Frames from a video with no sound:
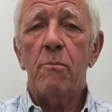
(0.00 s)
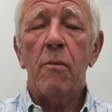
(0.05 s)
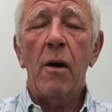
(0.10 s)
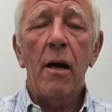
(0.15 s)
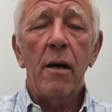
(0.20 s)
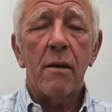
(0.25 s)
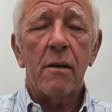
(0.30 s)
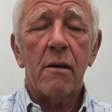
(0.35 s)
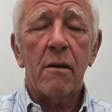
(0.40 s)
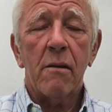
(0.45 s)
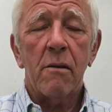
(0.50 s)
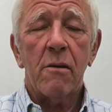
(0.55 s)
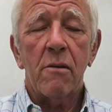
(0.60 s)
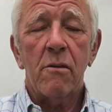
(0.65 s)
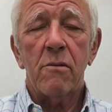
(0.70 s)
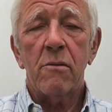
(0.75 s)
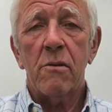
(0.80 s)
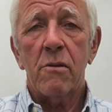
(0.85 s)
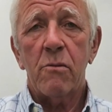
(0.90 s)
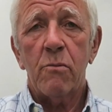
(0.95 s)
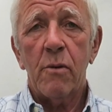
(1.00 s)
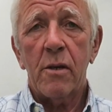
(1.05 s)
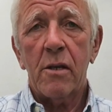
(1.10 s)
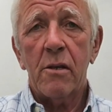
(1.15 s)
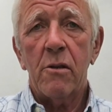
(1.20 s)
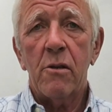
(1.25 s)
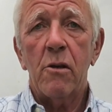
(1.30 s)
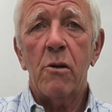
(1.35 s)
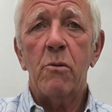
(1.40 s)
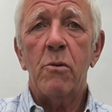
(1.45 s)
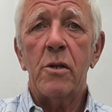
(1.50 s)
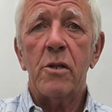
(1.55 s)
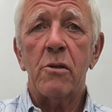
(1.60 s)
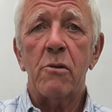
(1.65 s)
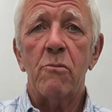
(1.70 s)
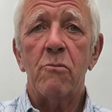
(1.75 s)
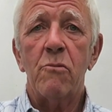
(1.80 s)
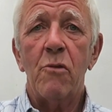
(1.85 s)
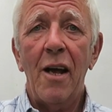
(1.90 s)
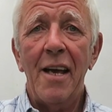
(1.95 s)
my goodness, we could do with
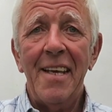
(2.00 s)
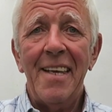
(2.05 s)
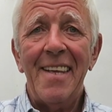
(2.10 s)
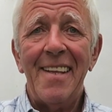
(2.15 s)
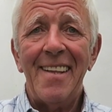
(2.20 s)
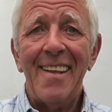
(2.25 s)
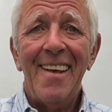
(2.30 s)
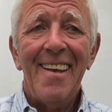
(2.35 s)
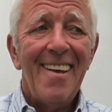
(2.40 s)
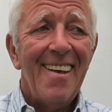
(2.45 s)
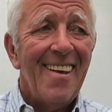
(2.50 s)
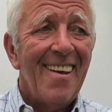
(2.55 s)
some rain.